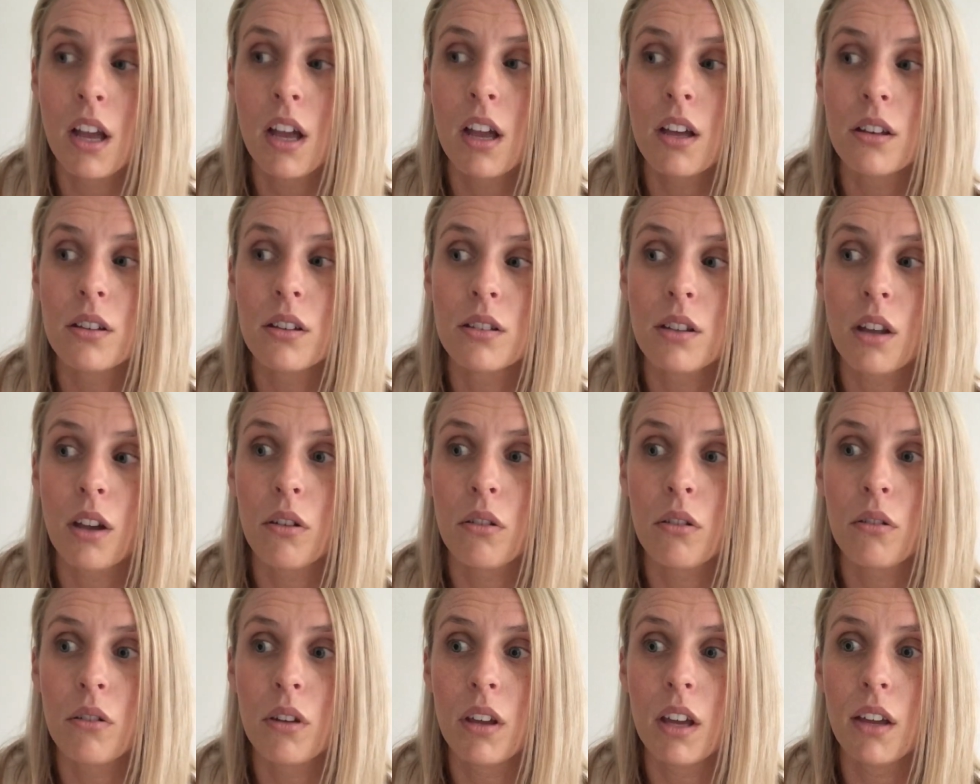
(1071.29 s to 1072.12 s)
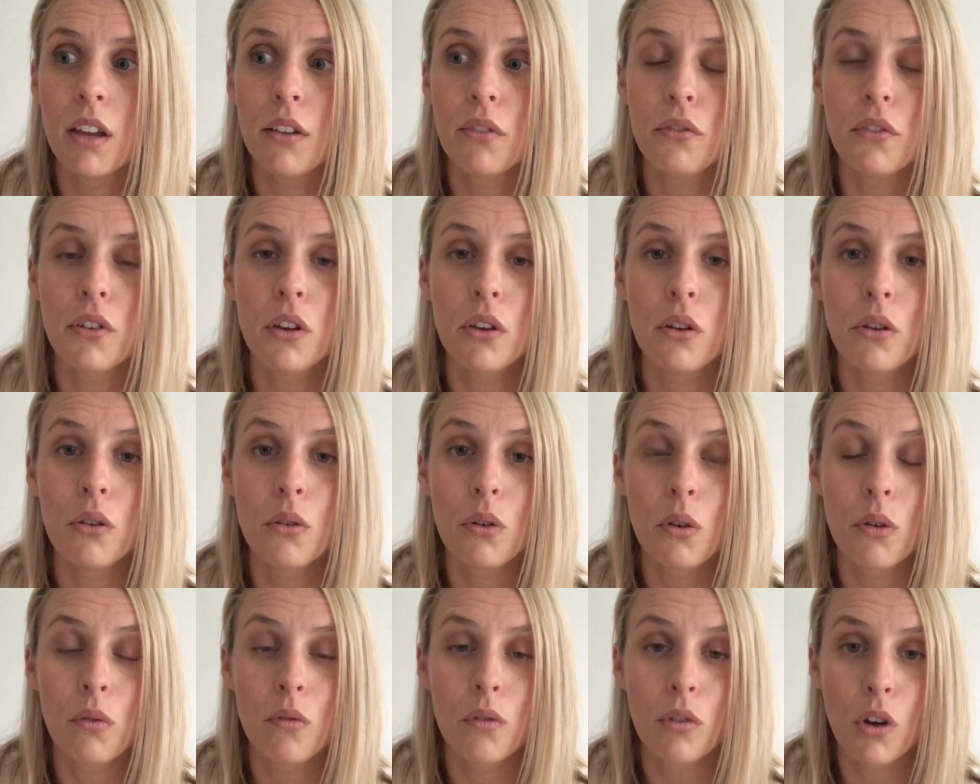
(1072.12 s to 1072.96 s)
So if you
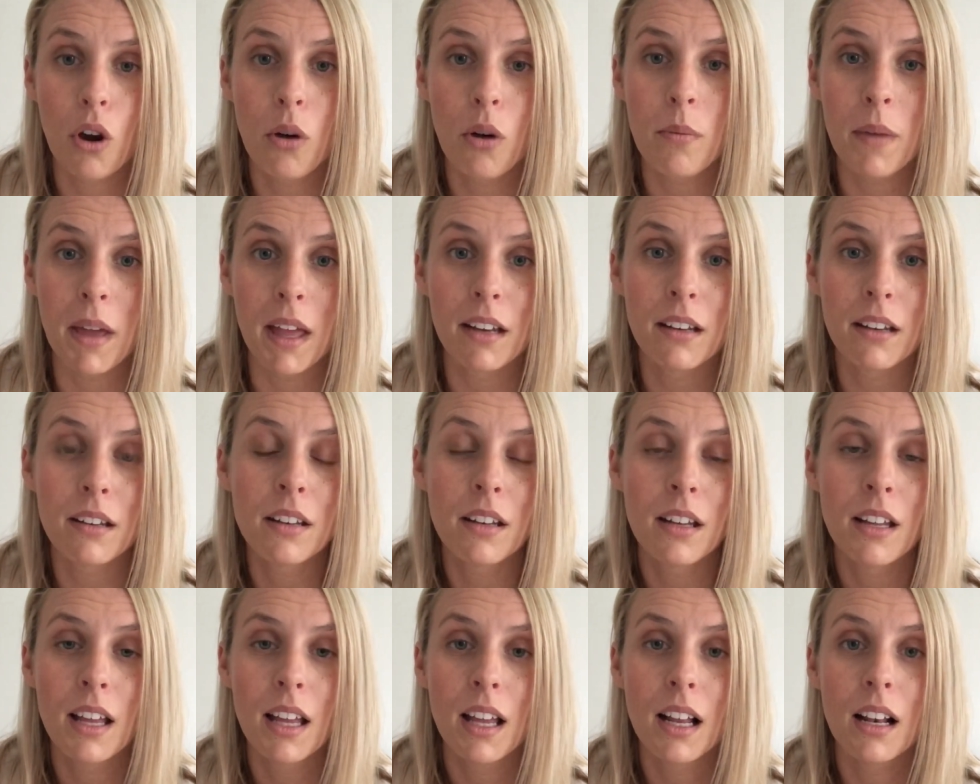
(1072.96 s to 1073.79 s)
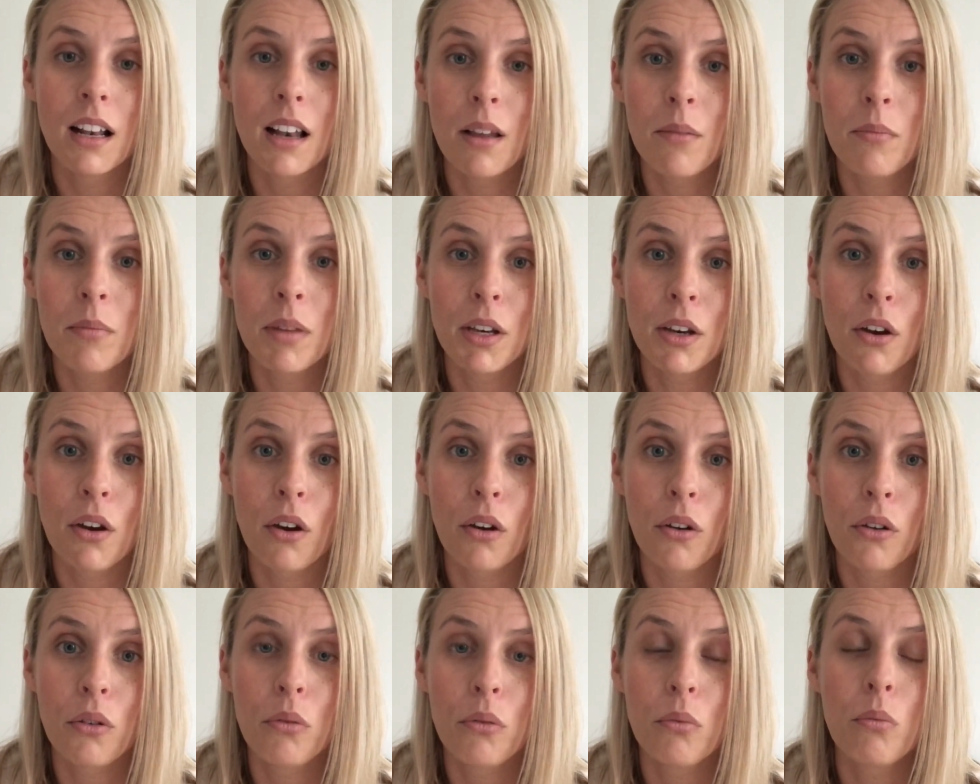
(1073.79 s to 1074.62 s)
comment, let me
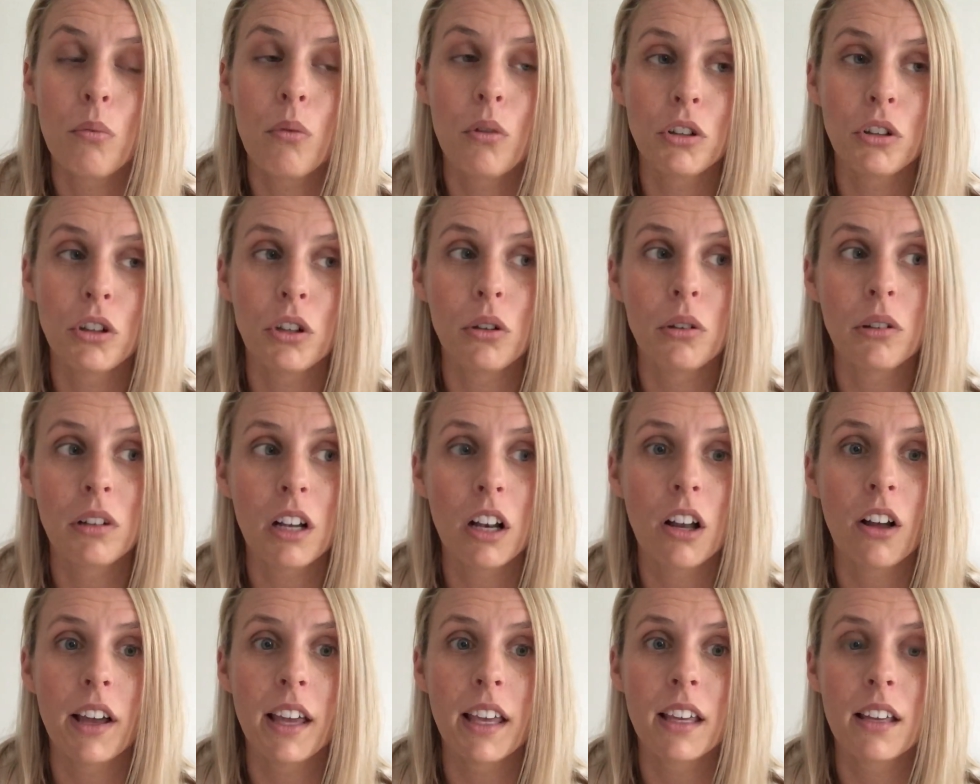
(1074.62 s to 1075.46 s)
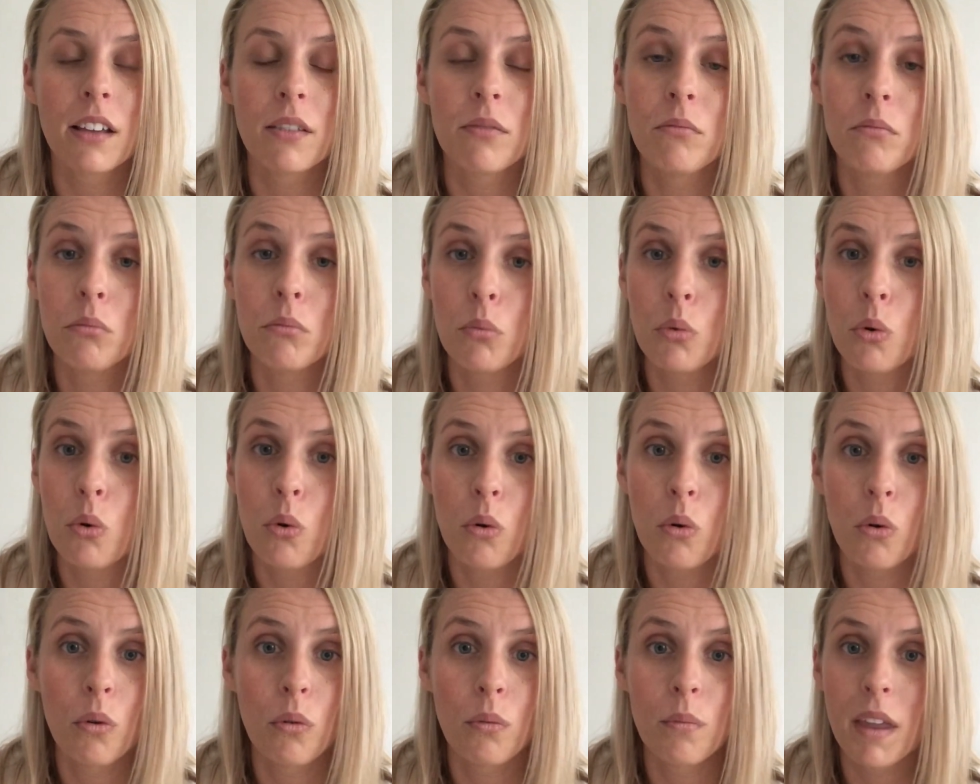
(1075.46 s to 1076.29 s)
know what you'd like
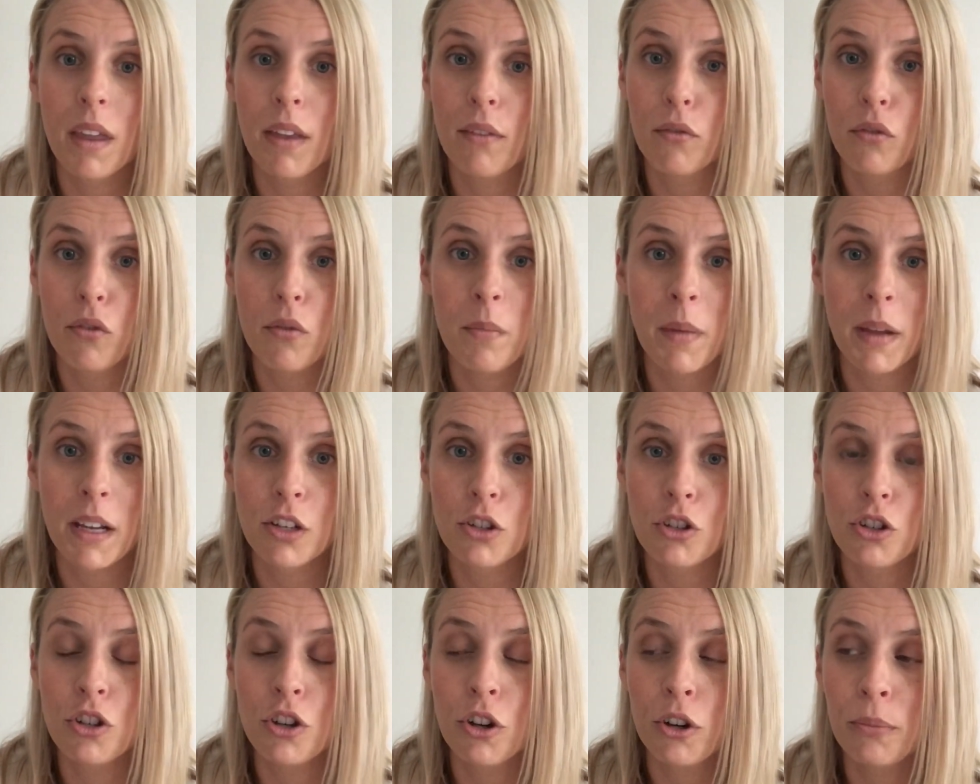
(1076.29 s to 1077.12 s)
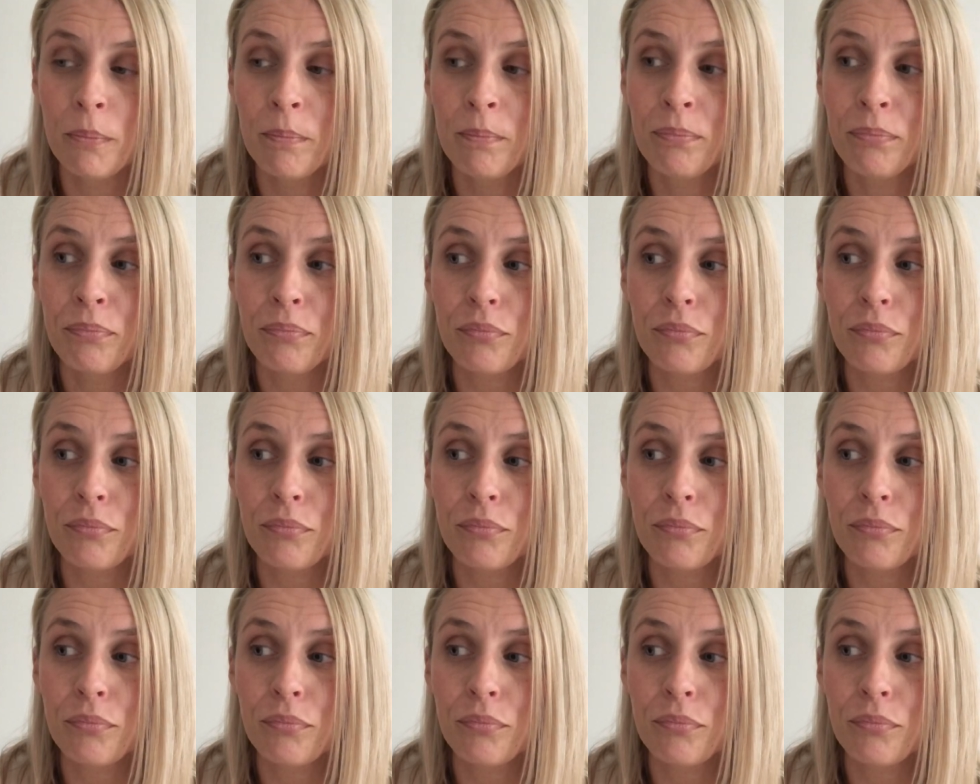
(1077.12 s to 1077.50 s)
more information on,